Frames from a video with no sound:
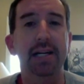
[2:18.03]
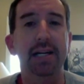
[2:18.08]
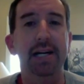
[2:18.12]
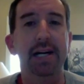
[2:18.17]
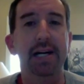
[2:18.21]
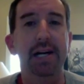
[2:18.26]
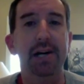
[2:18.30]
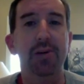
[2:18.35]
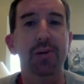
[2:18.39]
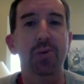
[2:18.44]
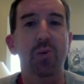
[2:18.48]

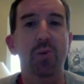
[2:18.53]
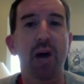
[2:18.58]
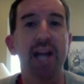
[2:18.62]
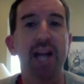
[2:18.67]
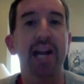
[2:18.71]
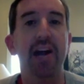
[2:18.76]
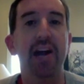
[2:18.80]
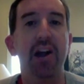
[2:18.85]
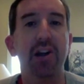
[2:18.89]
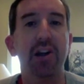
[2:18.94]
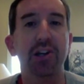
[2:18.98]
why
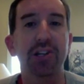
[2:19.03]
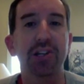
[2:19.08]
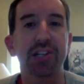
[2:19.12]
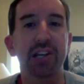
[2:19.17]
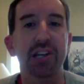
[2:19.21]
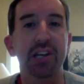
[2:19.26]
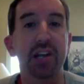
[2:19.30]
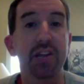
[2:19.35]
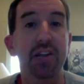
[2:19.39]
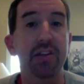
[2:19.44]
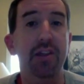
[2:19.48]
characters
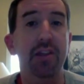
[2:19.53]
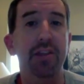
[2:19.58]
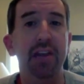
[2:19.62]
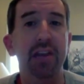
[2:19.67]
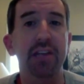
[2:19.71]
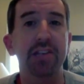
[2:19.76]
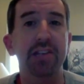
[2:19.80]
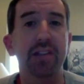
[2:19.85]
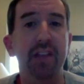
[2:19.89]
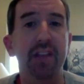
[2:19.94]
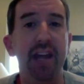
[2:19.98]
had done the
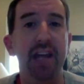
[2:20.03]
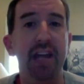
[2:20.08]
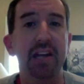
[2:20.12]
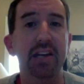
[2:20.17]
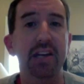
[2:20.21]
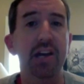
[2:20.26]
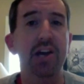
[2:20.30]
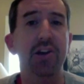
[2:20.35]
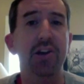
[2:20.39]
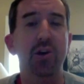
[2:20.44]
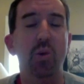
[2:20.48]
things that they had
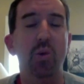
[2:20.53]
done,